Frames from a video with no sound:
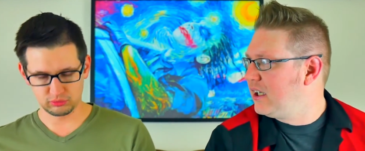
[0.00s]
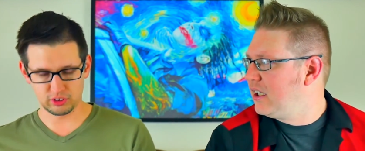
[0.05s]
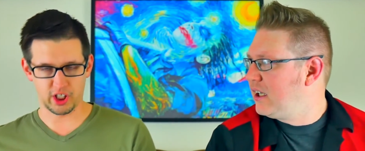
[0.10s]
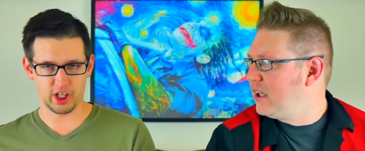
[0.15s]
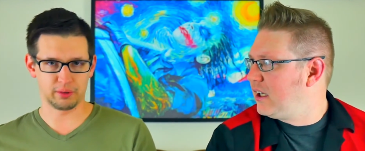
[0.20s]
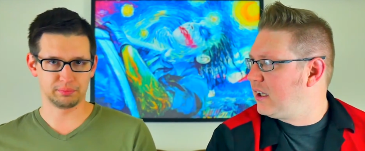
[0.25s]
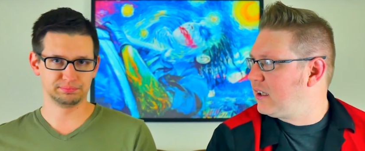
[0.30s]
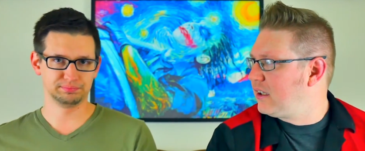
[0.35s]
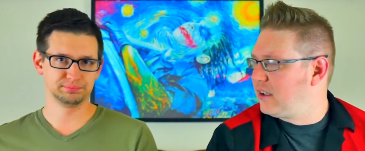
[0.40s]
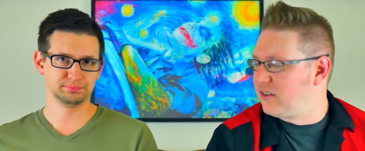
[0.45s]

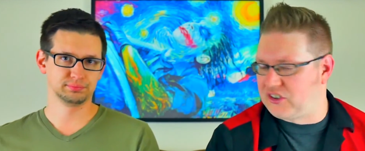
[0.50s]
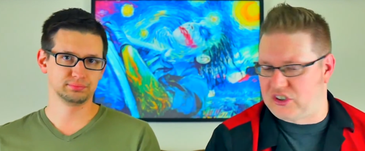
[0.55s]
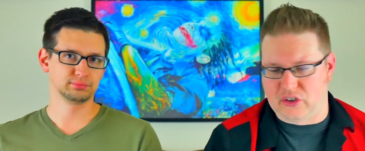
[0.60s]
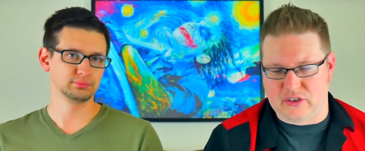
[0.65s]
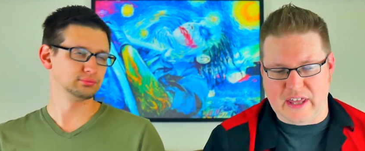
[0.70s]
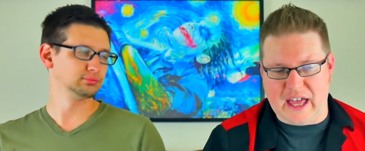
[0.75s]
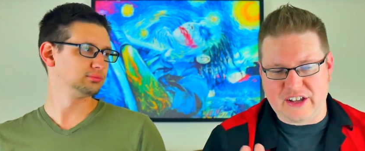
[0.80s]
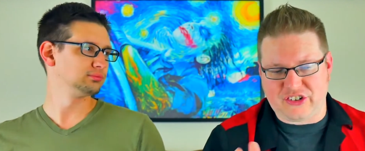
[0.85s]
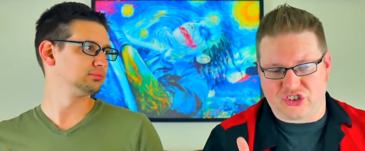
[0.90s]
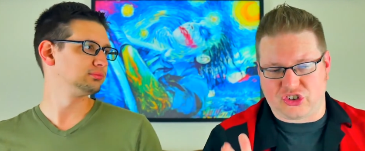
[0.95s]
Speaker 1: Yeah. So
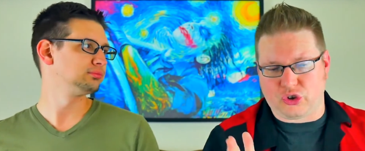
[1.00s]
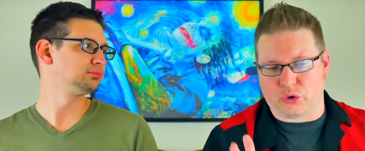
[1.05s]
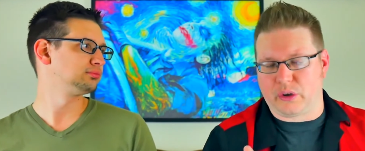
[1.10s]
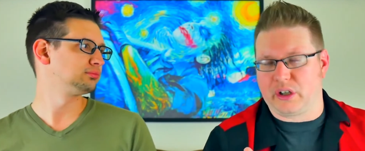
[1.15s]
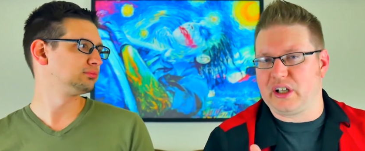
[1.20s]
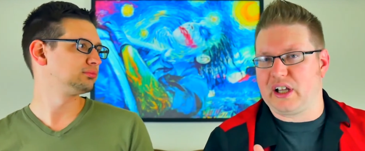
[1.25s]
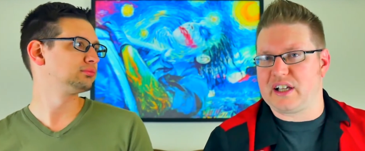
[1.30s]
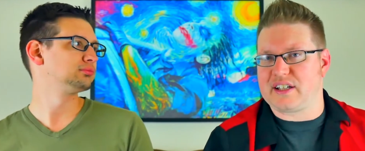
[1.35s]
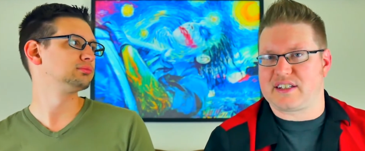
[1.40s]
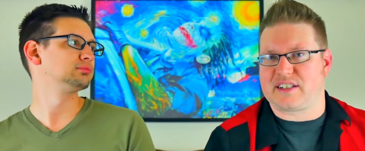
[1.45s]
that
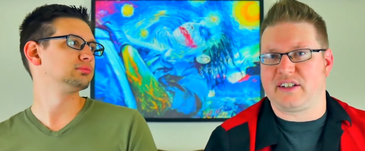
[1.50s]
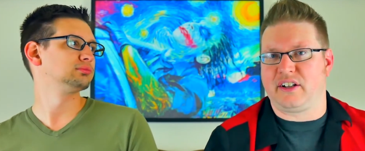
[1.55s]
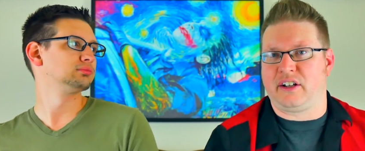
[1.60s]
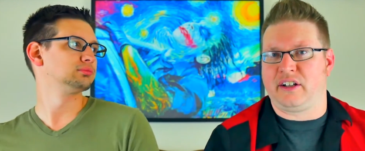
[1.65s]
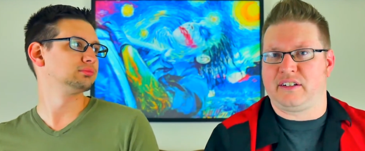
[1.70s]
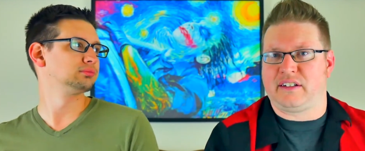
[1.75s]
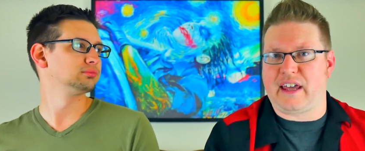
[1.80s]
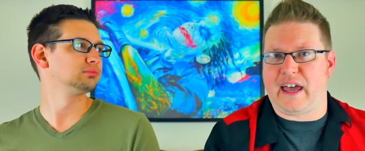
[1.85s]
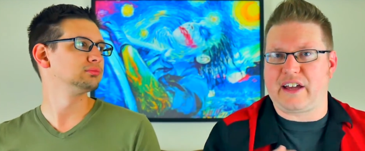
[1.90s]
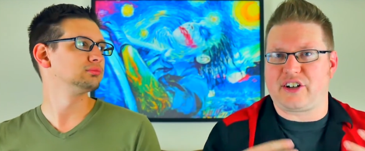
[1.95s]
storyline's still
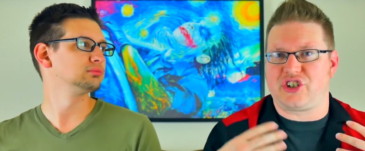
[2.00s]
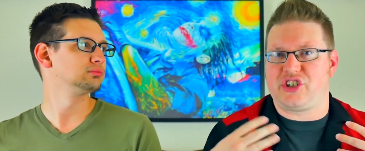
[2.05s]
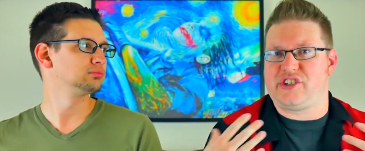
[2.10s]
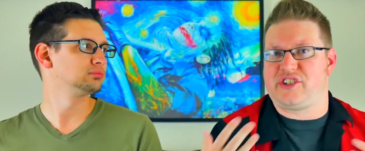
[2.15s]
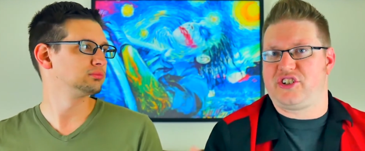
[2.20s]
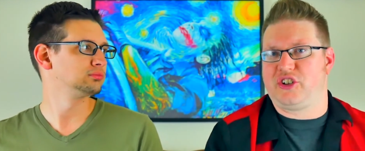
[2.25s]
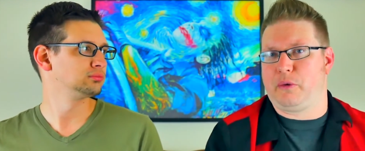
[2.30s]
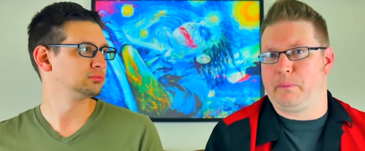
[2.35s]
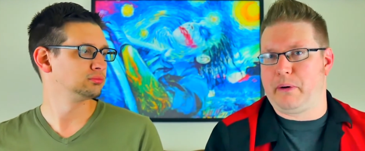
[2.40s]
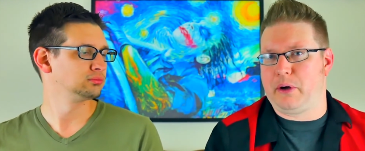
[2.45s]
intact. She
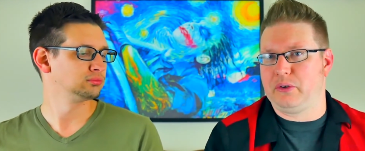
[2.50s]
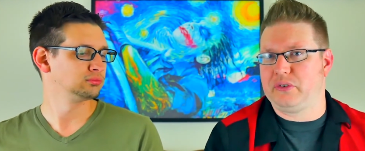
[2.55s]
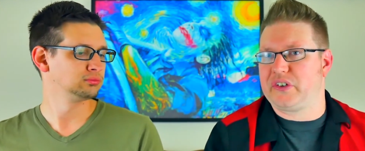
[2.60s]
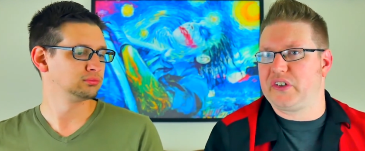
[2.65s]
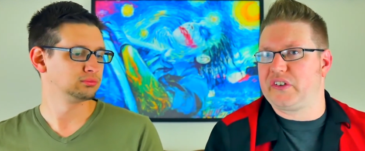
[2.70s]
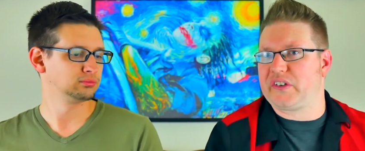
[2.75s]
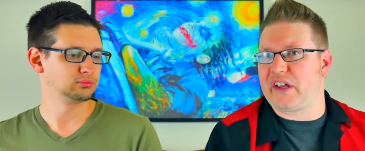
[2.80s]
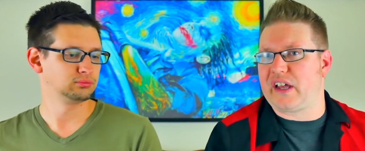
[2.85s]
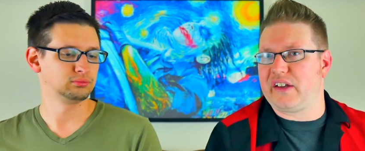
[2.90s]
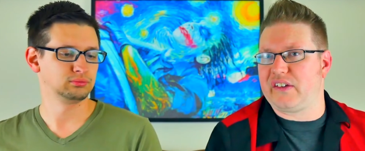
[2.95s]
still
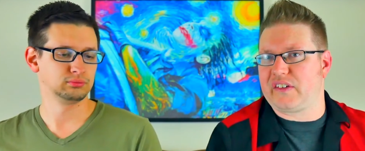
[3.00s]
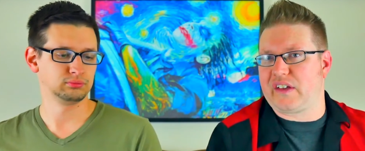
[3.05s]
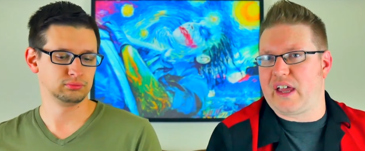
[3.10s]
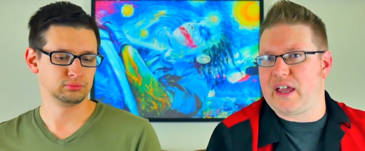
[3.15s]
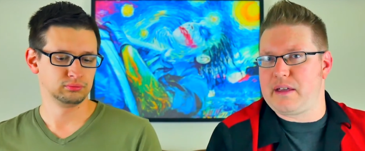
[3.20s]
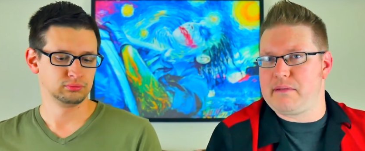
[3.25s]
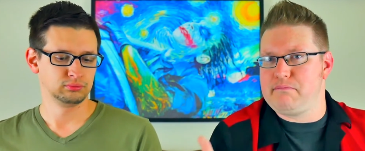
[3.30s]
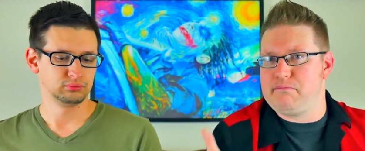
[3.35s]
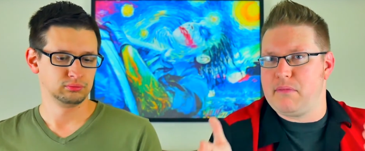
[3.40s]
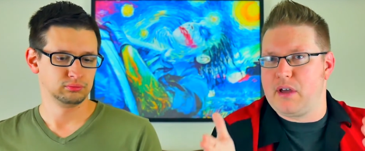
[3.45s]
poses as
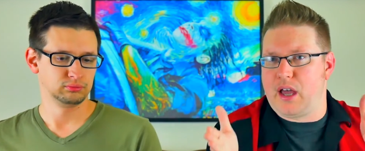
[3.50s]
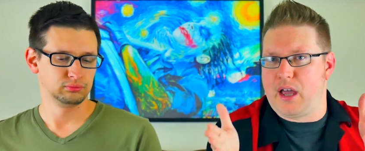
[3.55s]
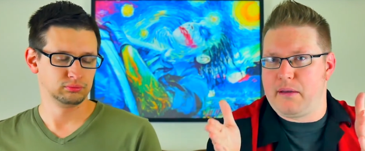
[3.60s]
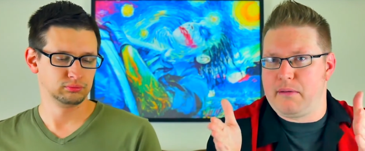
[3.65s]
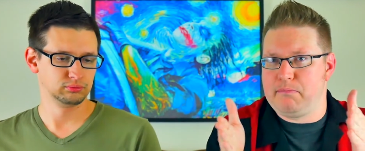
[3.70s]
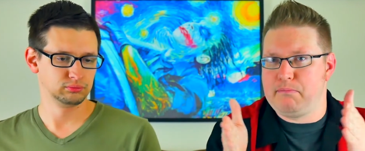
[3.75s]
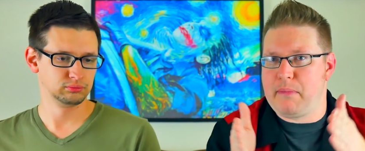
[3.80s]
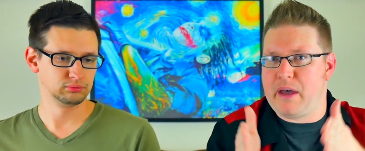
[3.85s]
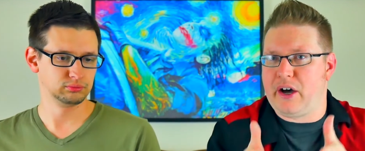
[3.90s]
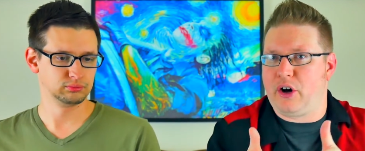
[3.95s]
a a
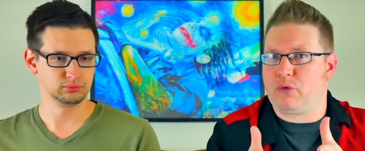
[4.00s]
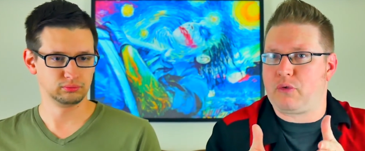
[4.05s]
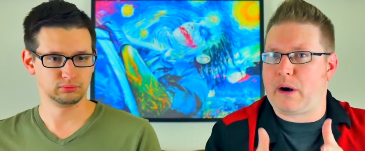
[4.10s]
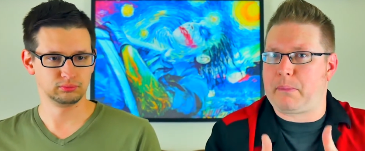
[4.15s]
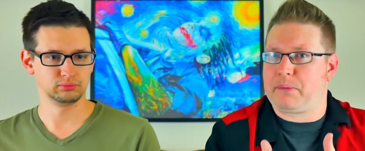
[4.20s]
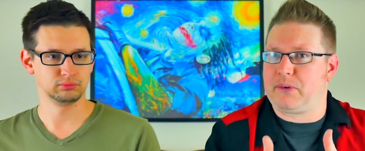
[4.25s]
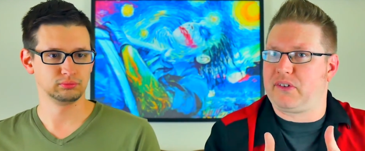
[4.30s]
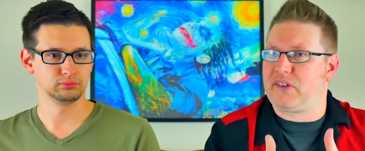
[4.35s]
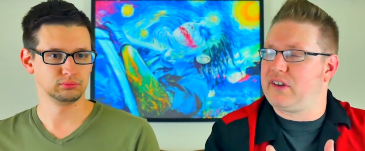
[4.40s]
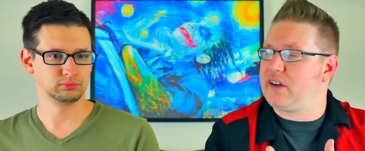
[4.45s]
male
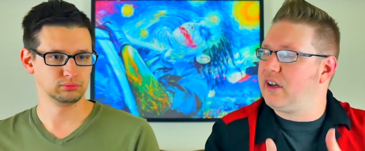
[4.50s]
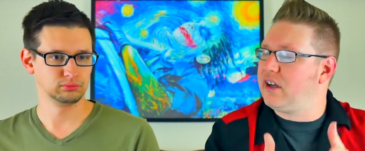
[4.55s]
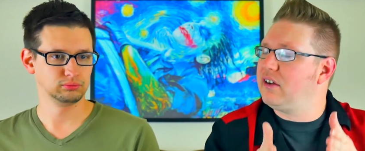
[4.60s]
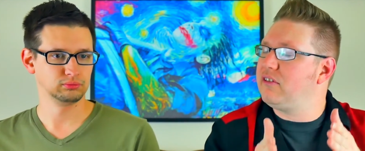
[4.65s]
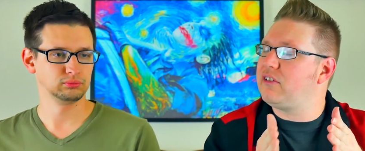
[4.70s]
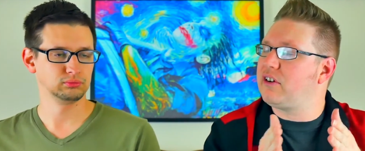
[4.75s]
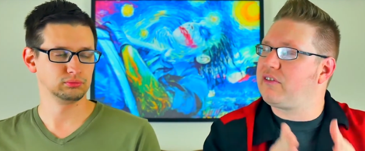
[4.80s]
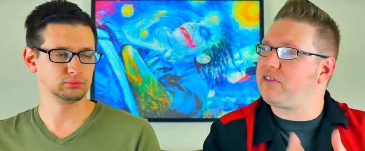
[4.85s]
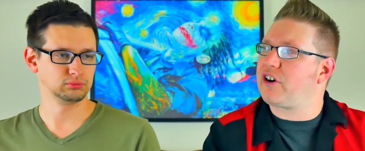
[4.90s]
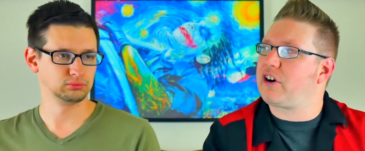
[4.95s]

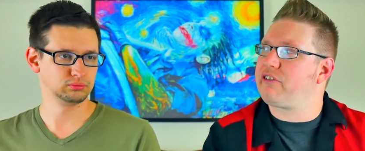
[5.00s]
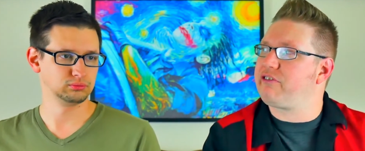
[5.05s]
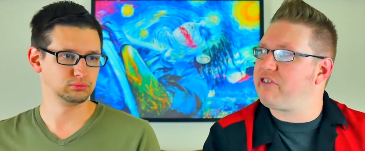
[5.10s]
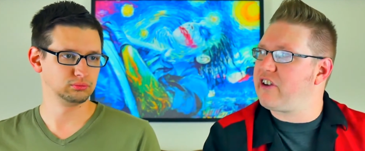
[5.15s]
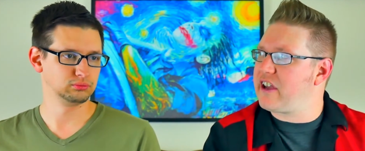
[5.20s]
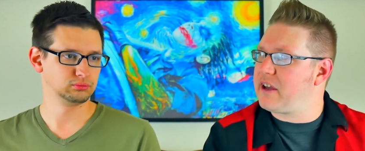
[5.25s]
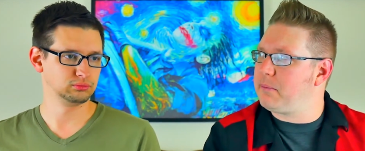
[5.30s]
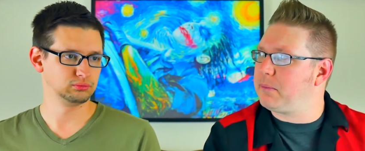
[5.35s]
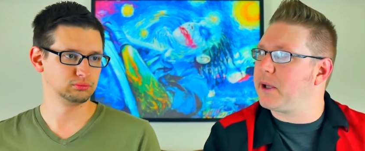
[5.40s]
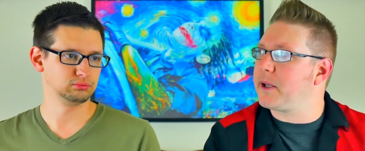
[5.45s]
representative of her
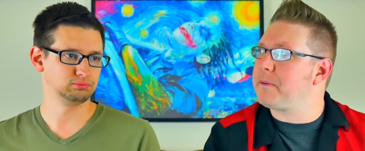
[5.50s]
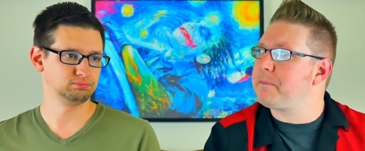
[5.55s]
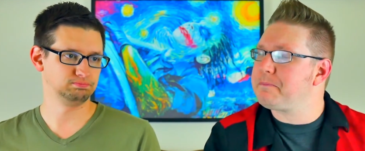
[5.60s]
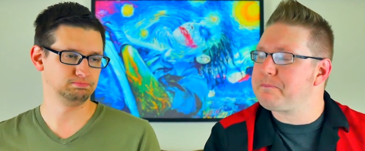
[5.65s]
family.